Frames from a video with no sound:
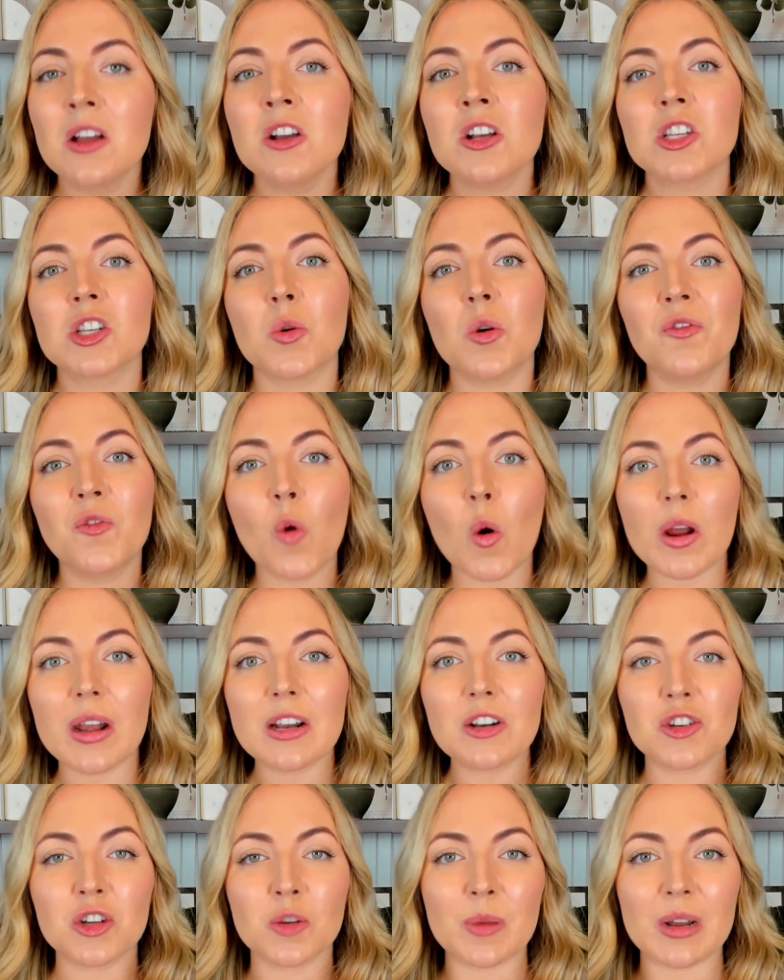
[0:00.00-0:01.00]
So
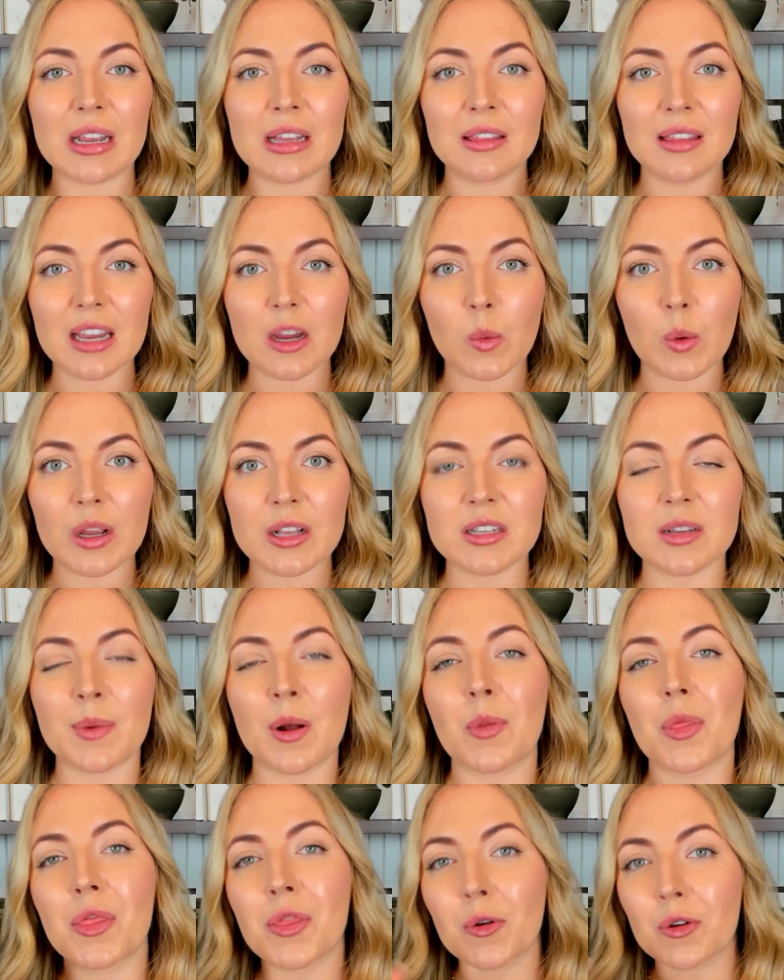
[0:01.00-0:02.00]
avoiding too many liquids
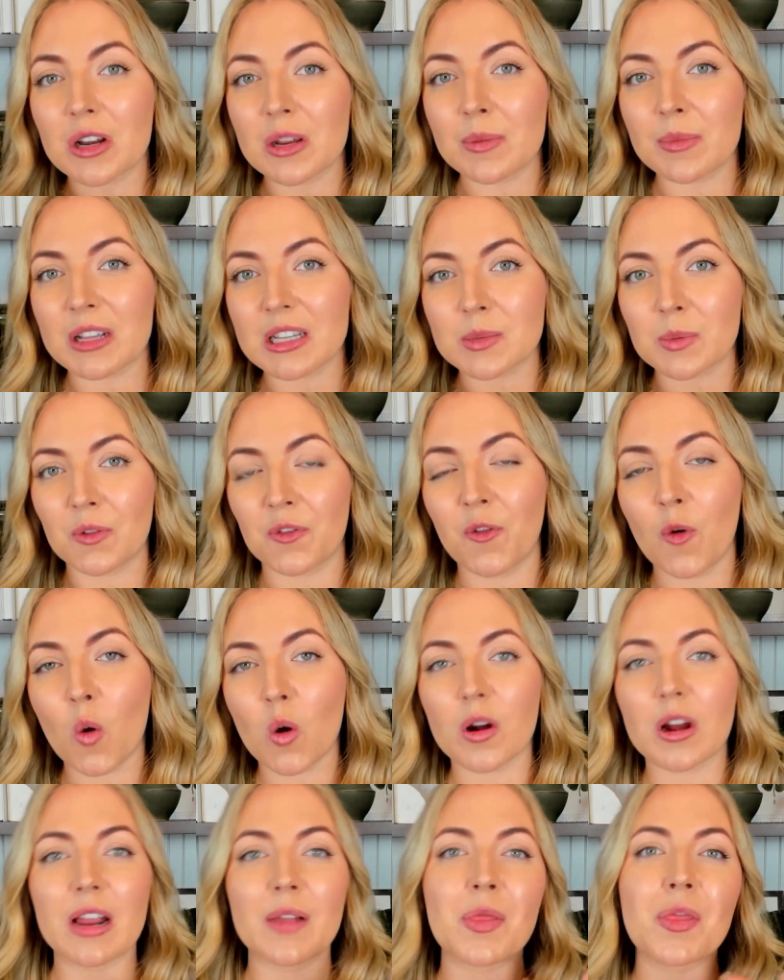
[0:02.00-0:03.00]
about 30 minutes
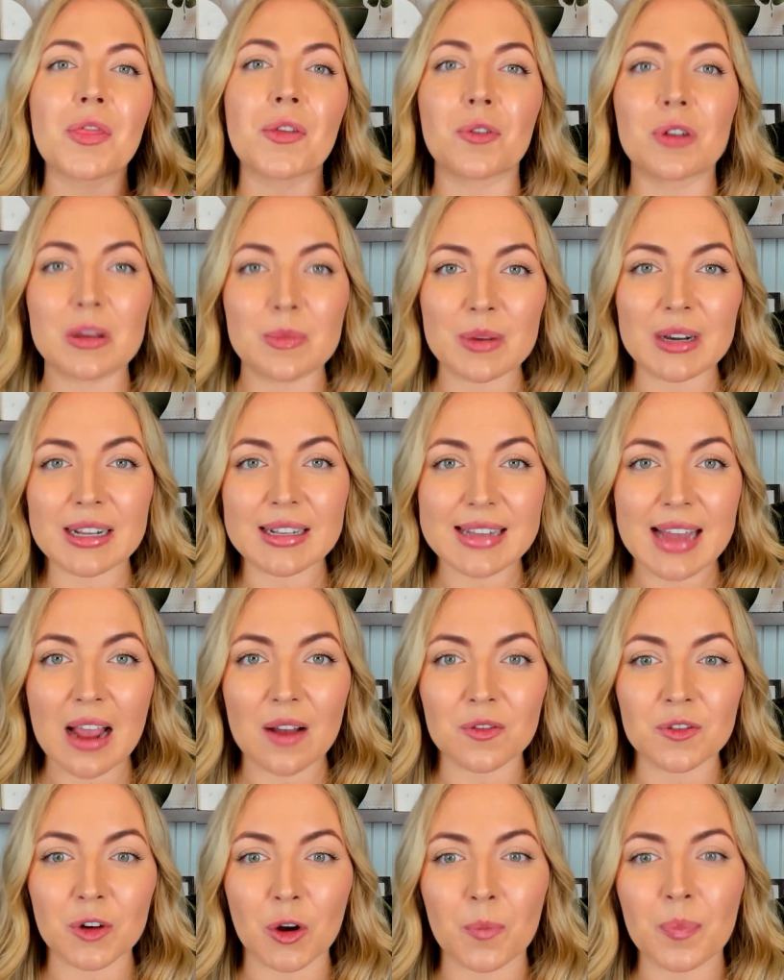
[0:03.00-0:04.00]
before and 30 minutes
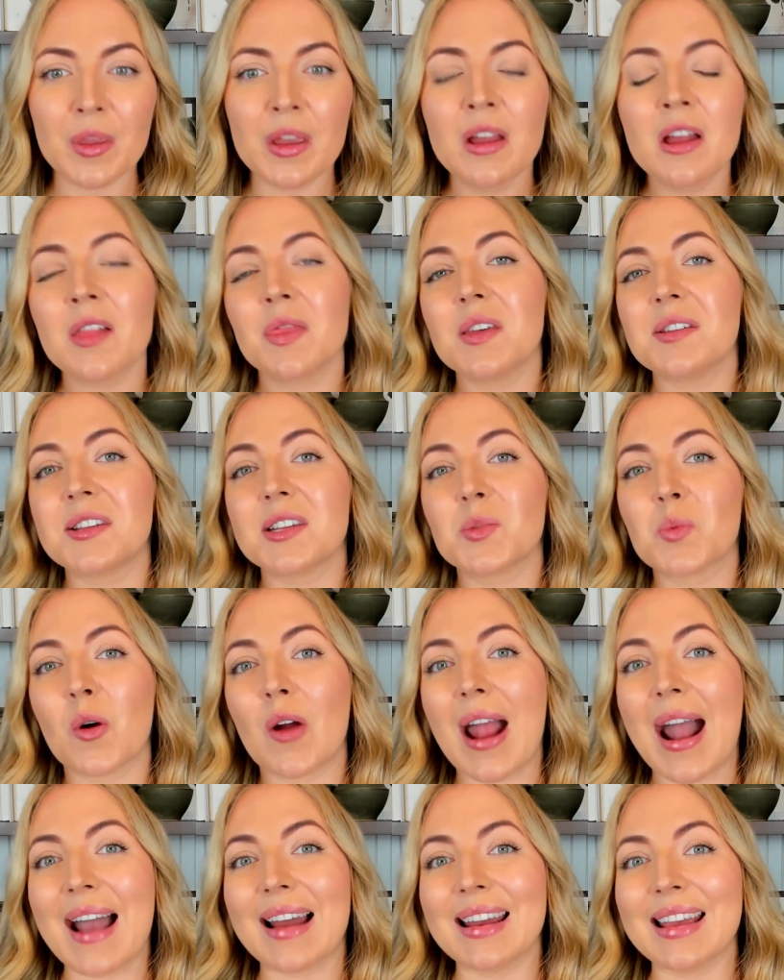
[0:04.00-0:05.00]
after. This is
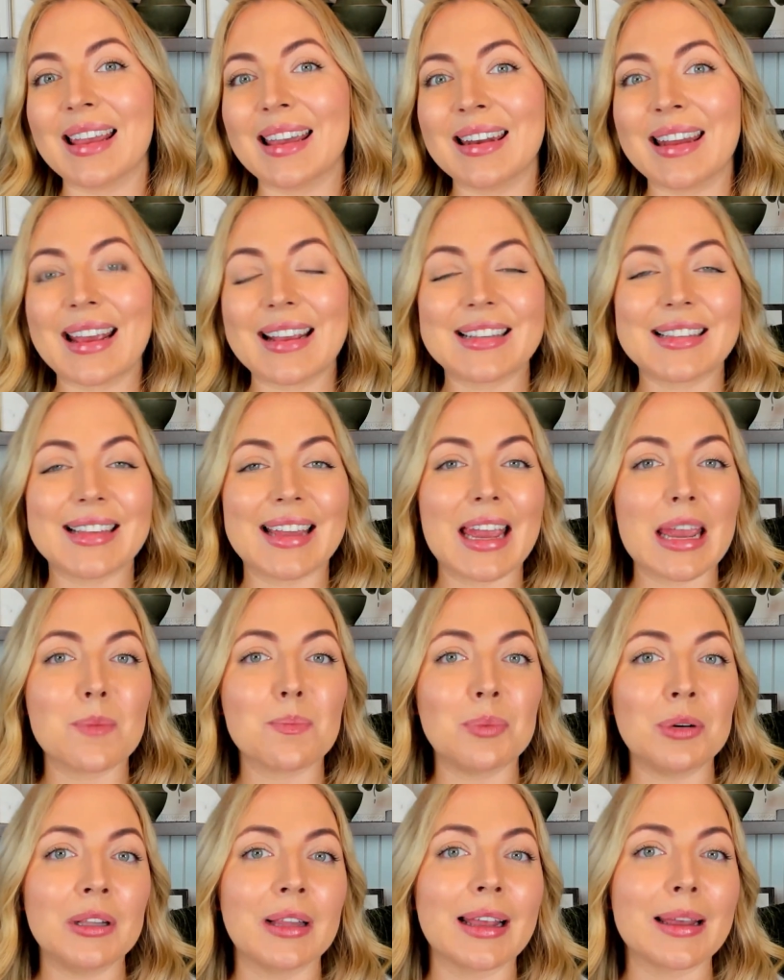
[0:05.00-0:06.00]
where adding in, say, a
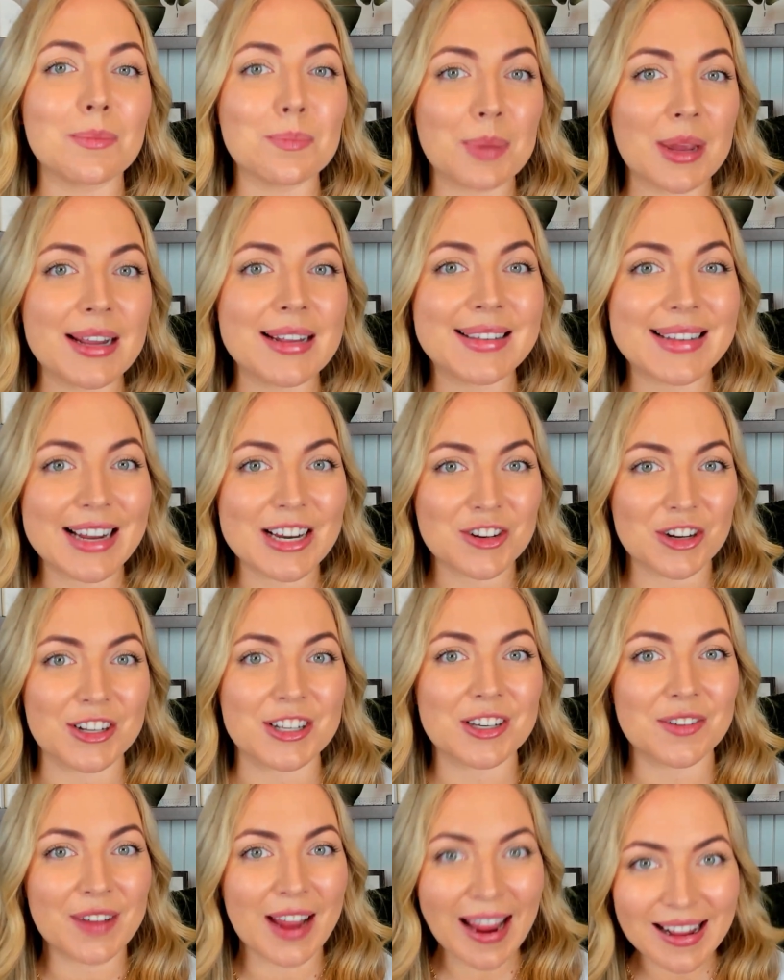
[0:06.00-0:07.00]
plant-based
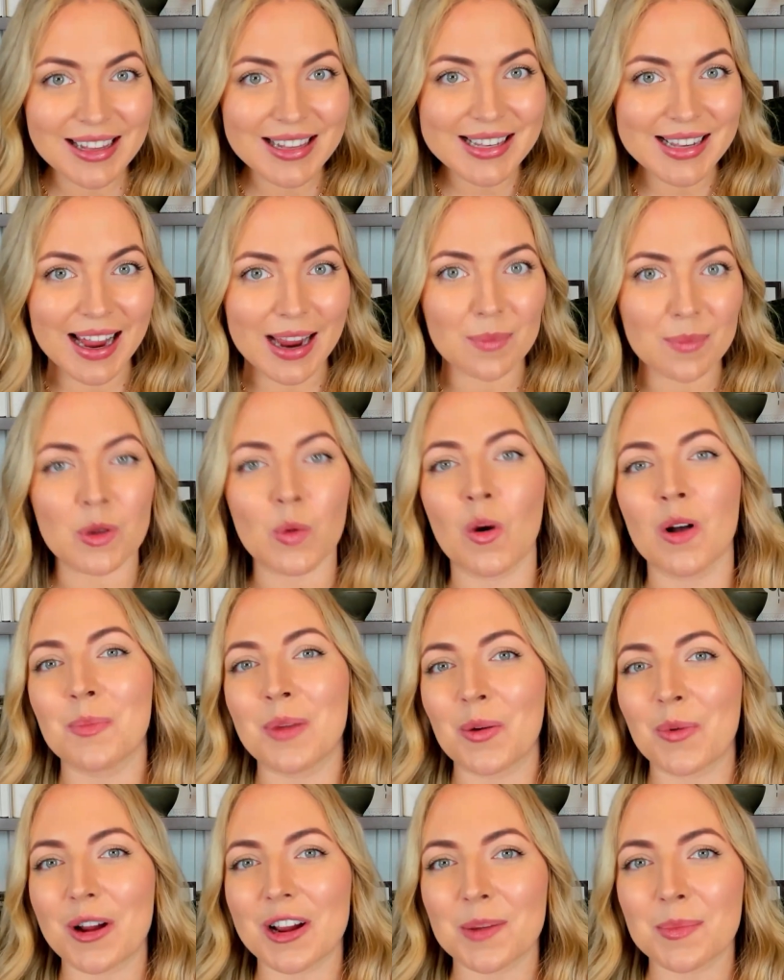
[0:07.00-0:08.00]
digestive enzyme. You want
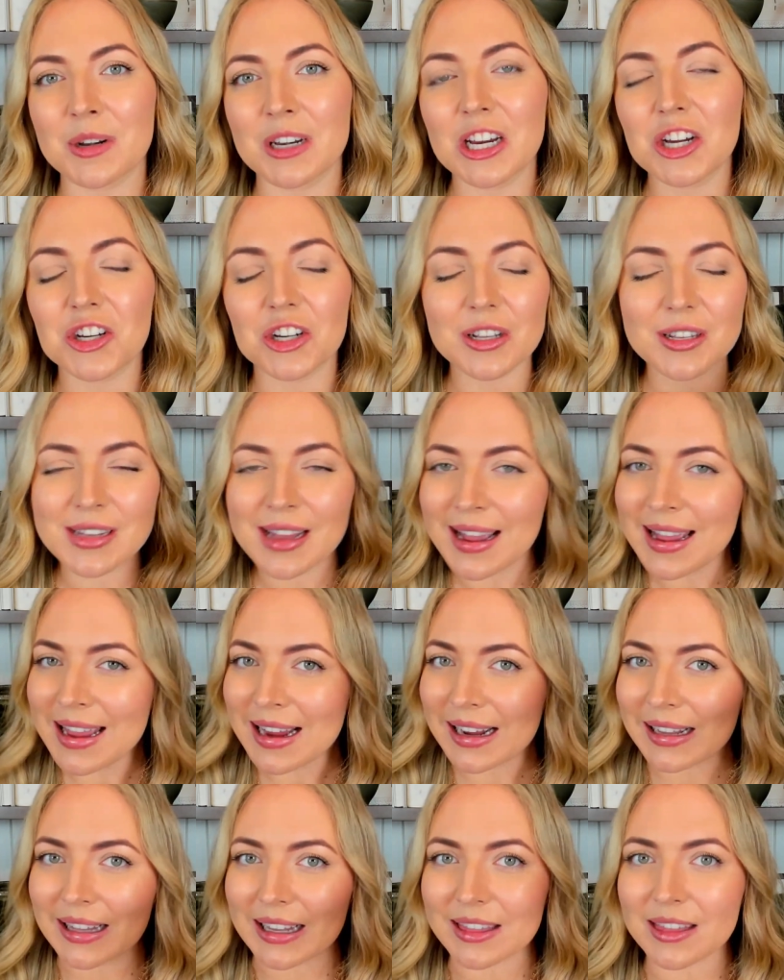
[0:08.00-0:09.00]
my recommendations?
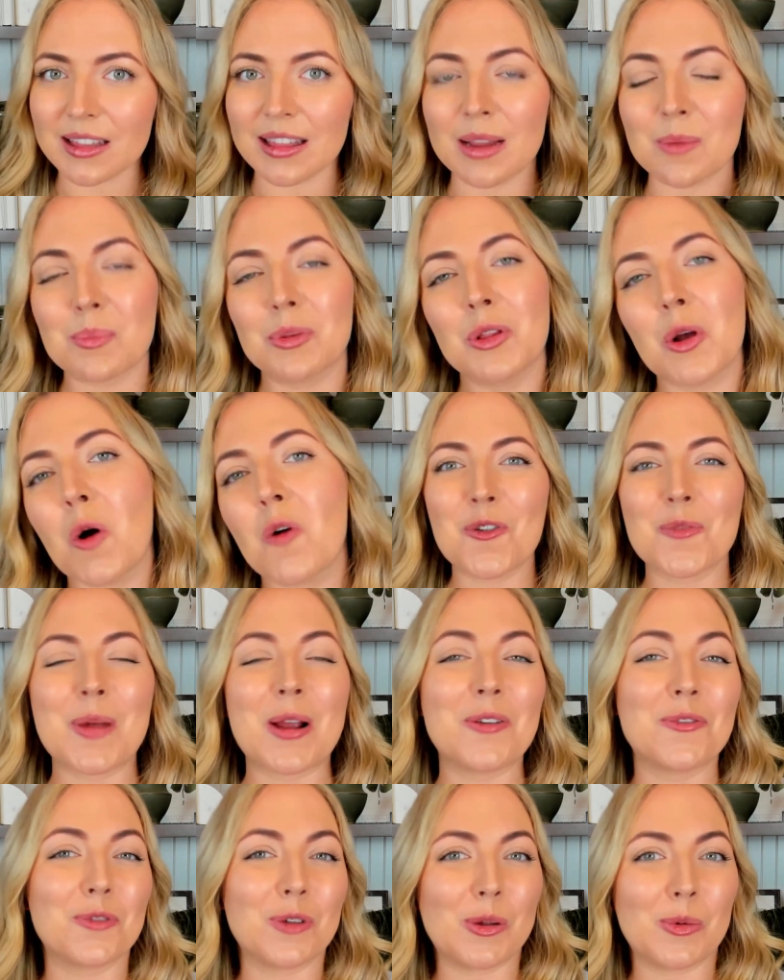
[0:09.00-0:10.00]
Click the link below for my
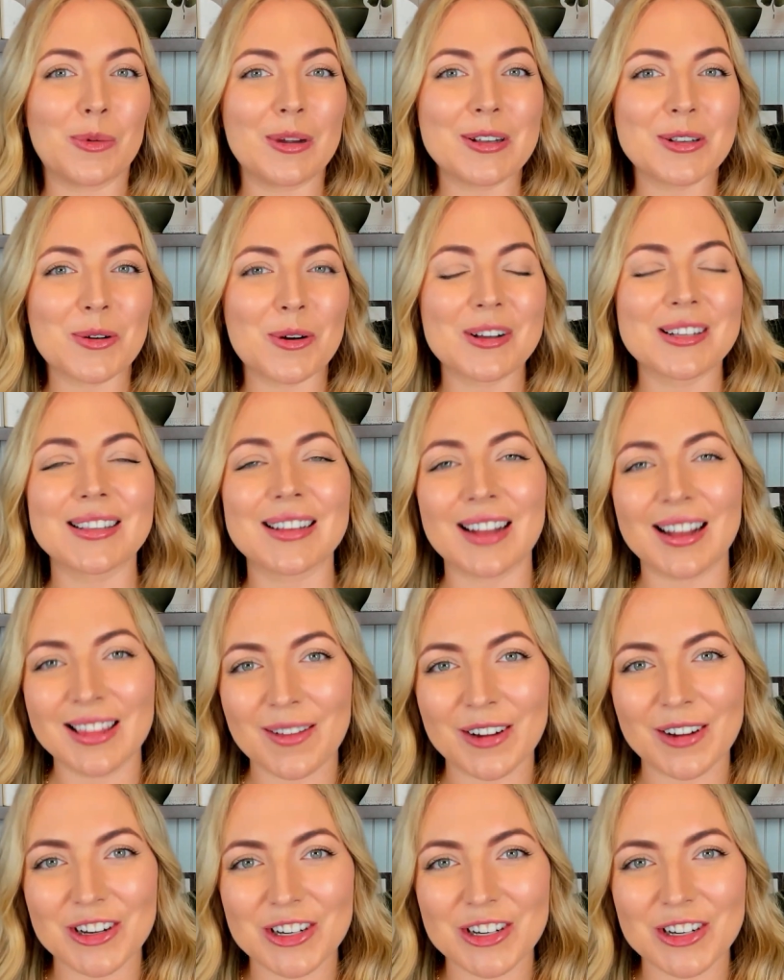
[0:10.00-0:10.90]
free resource, the Gut Loving